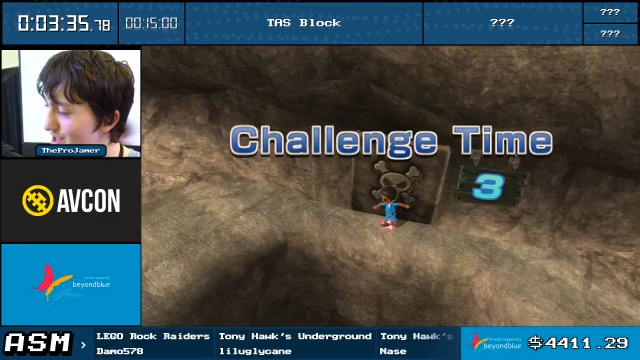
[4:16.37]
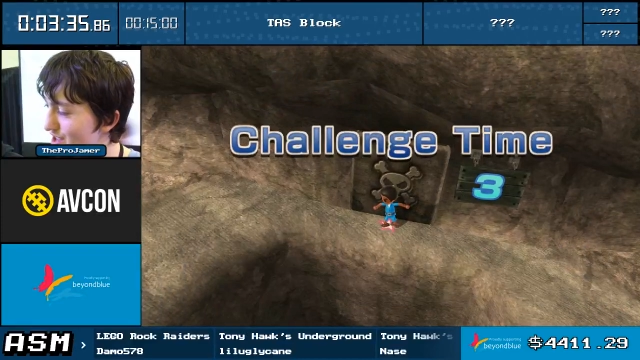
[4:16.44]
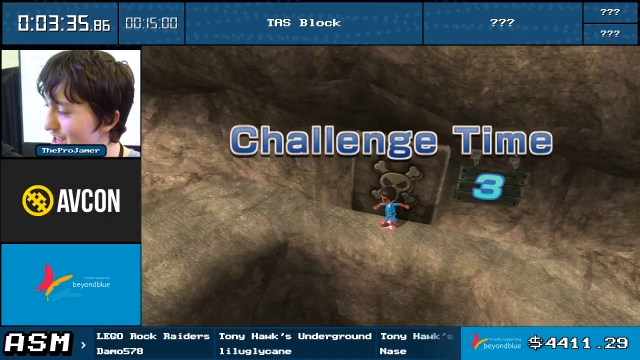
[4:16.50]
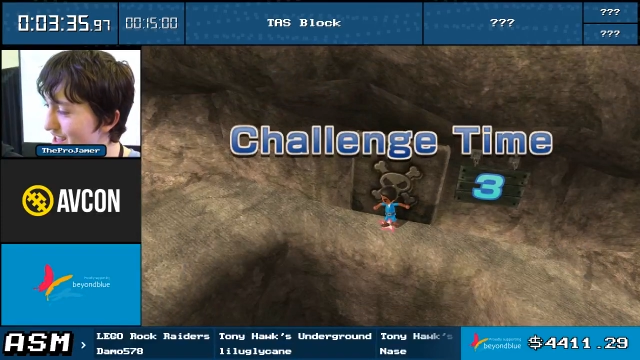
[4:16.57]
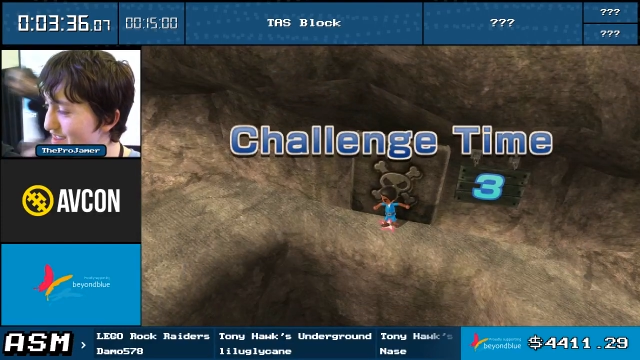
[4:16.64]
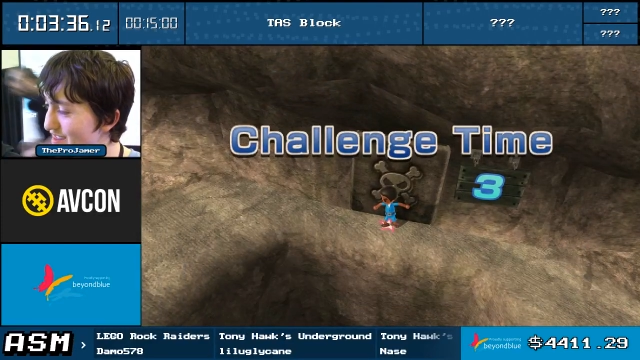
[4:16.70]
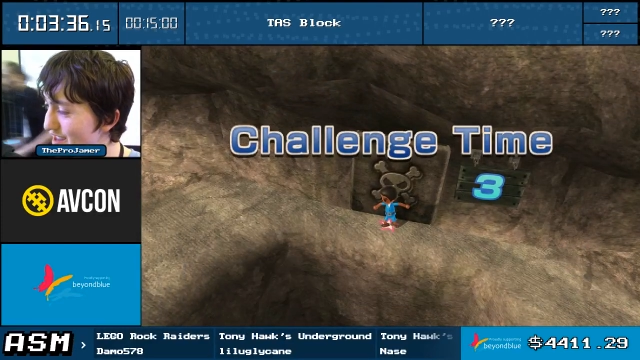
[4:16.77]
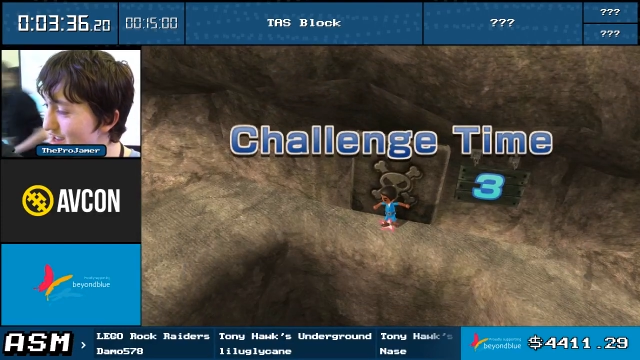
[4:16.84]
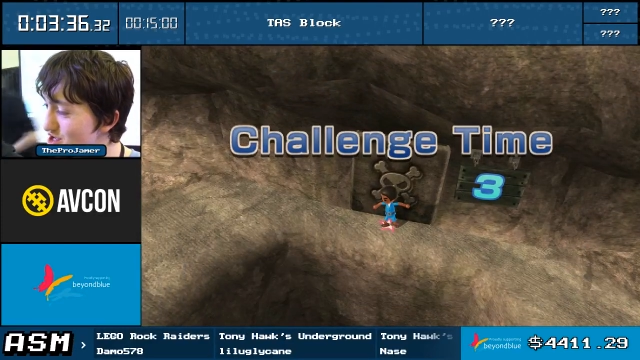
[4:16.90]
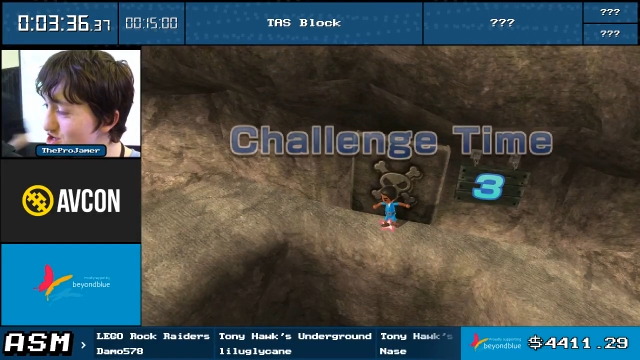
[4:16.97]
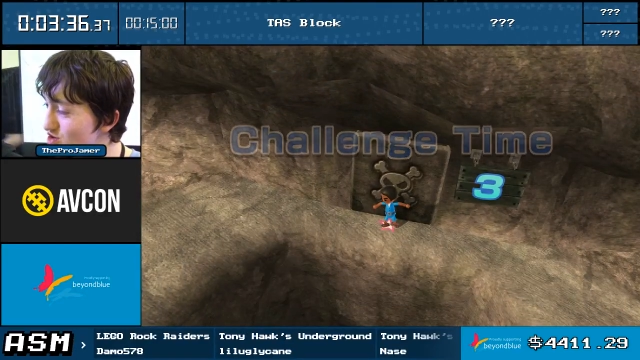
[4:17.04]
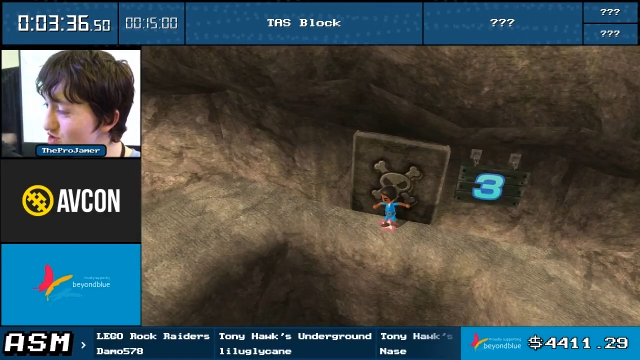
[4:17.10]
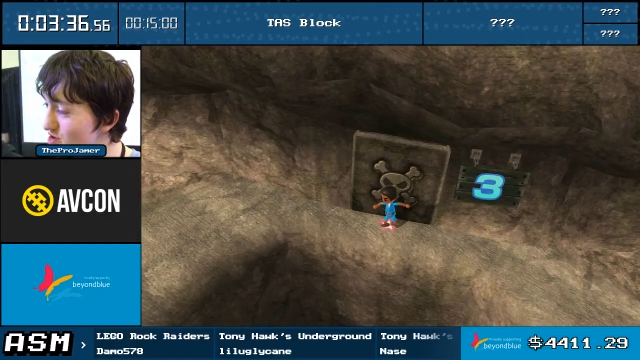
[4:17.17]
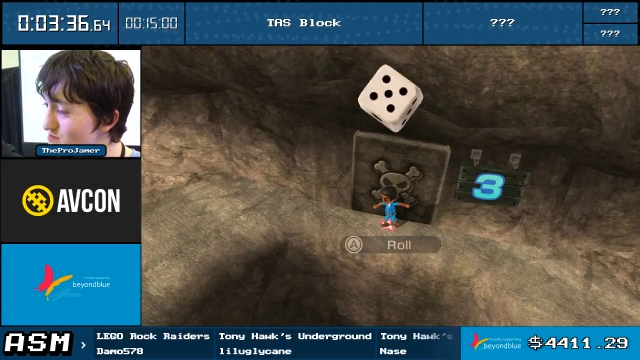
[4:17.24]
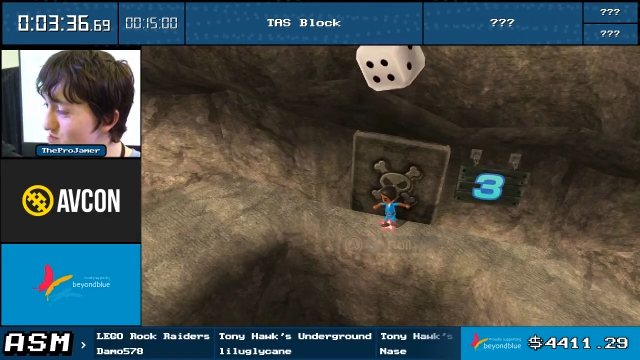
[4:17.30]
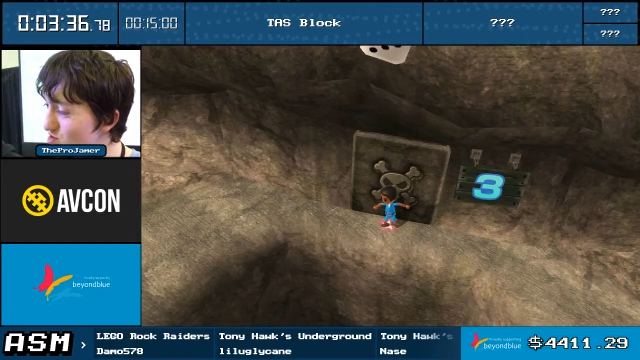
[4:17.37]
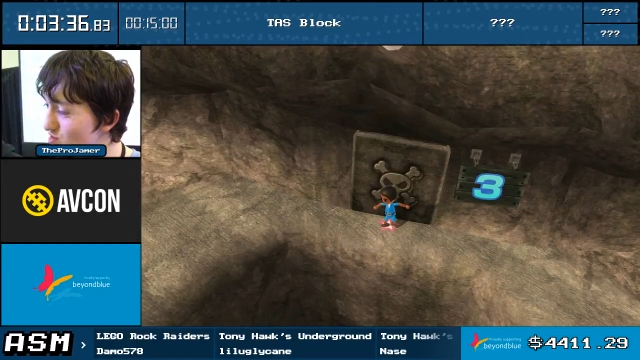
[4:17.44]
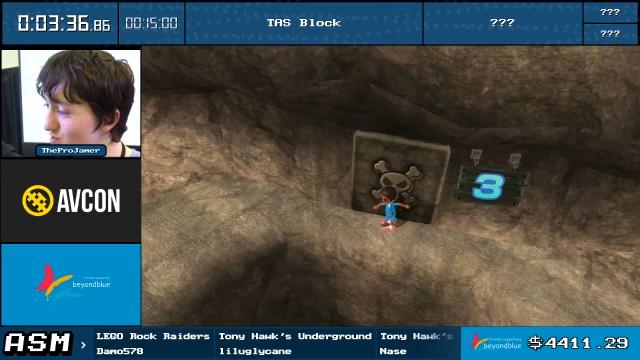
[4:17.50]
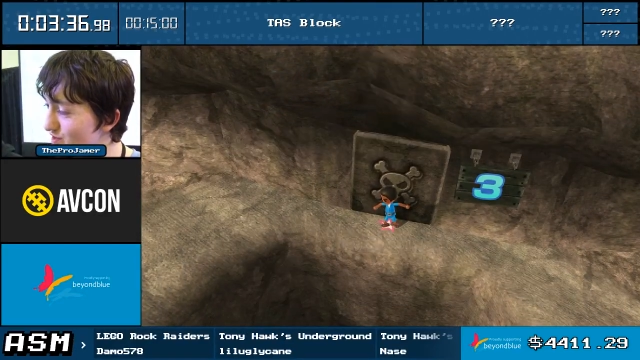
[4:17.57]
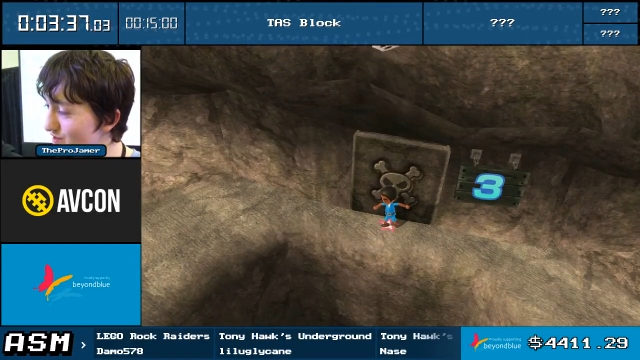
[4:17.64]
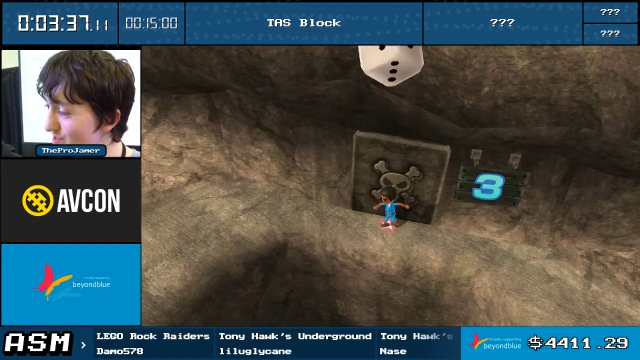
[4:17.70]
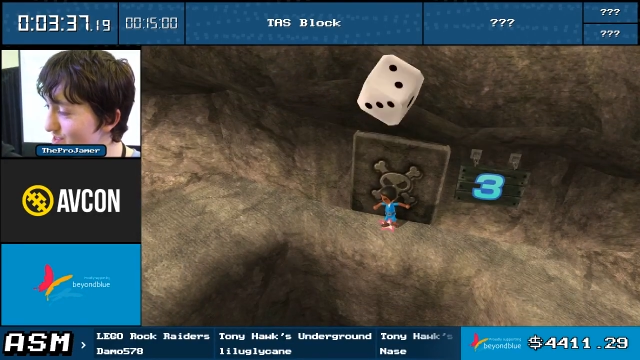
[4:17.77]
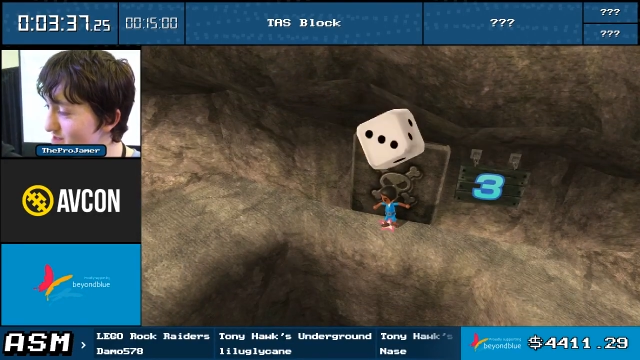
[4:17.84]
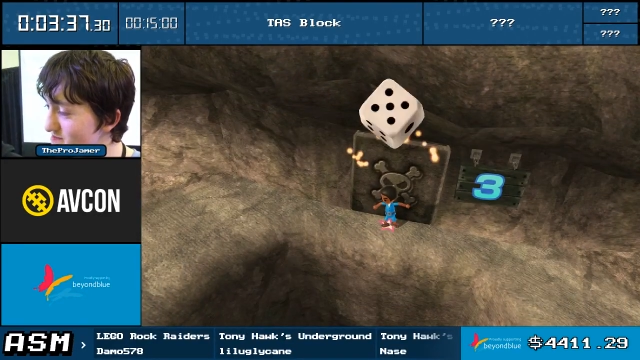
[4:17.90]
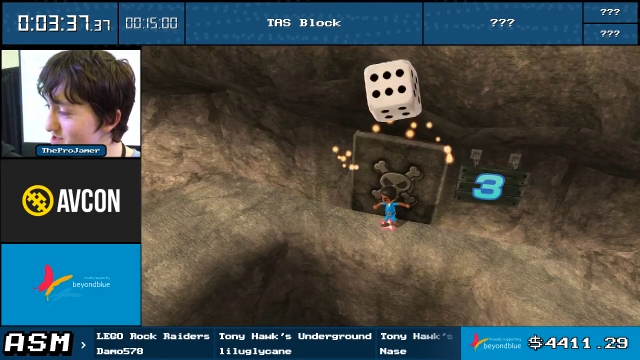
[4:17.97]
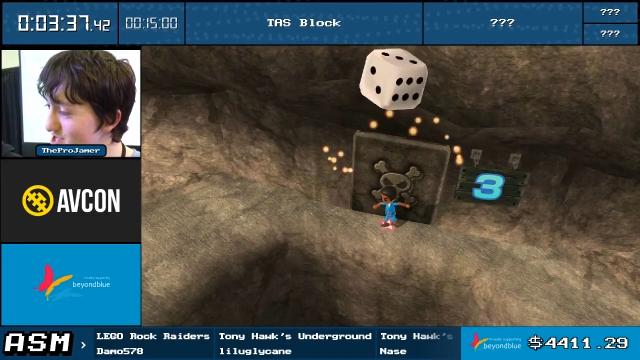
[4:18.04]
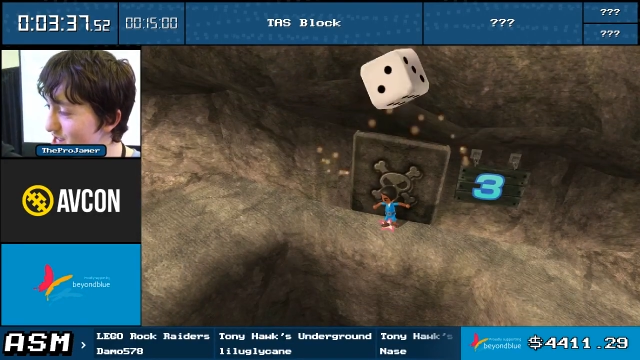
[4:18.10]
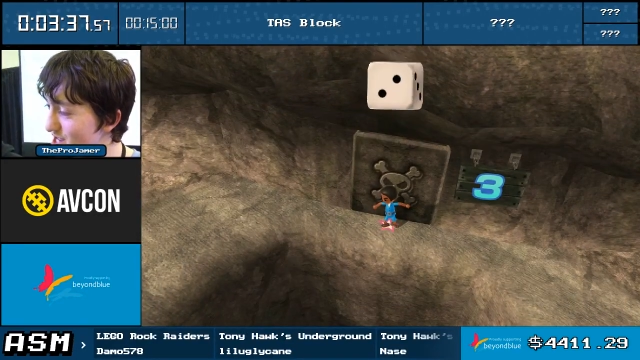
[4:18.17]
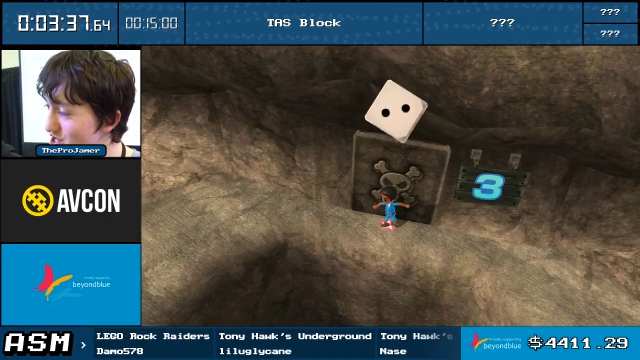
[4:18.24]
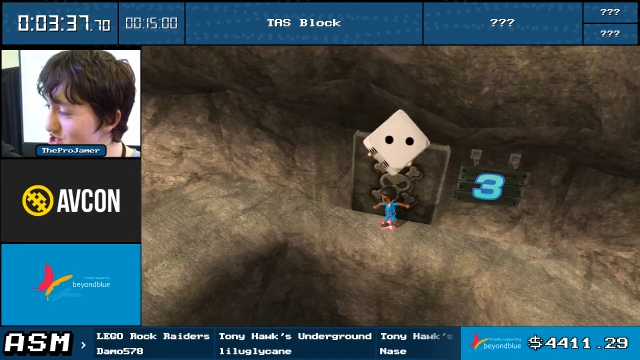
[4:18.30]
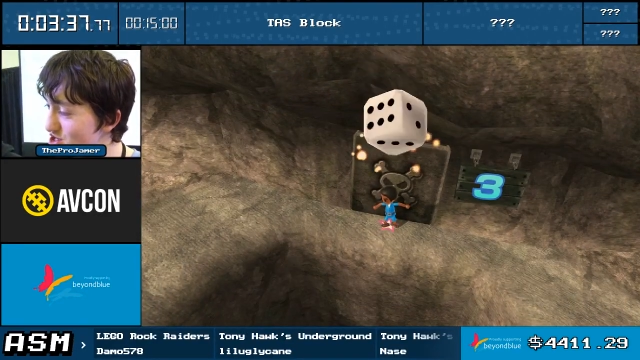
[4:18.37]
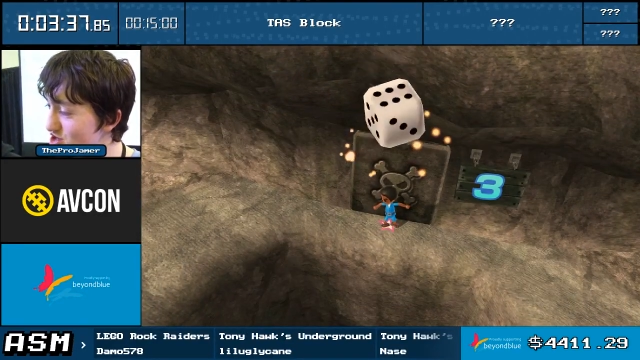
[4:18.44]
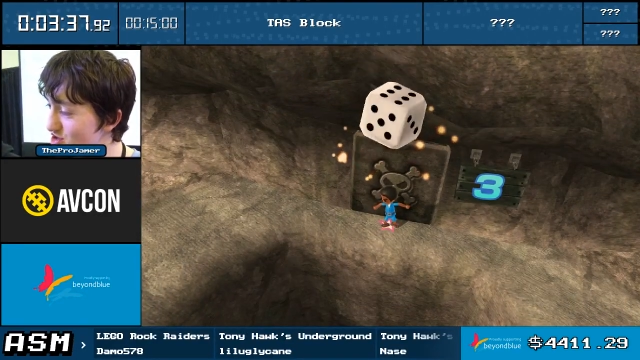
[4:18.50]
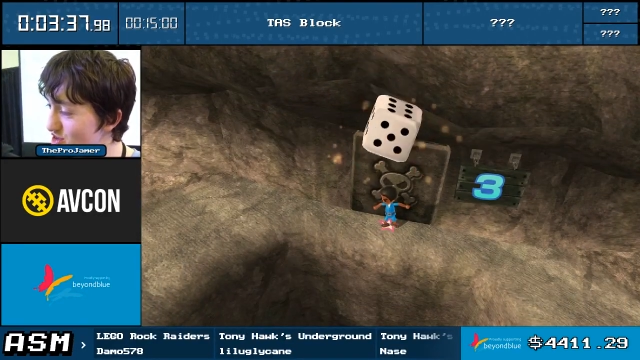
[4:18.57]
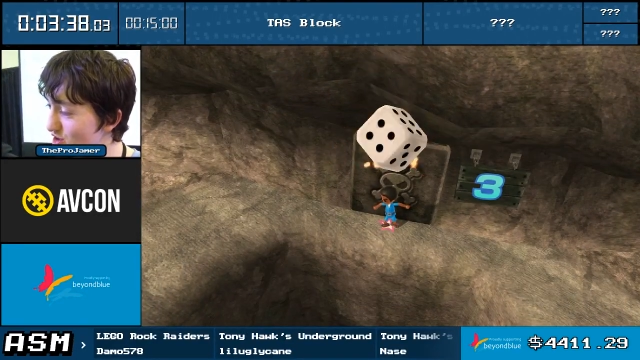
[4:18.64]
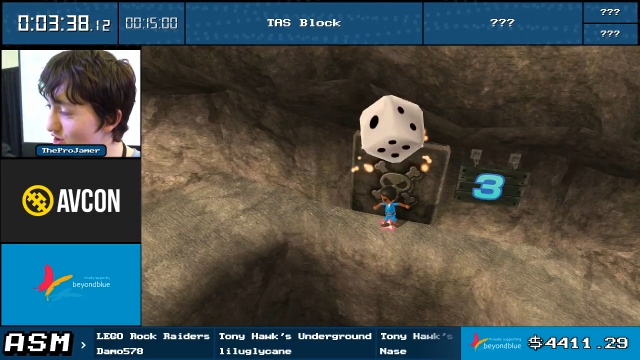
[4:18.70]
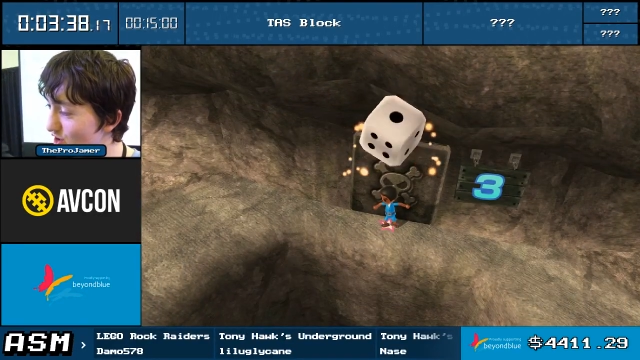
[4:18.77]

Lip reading: is actually because of a limitation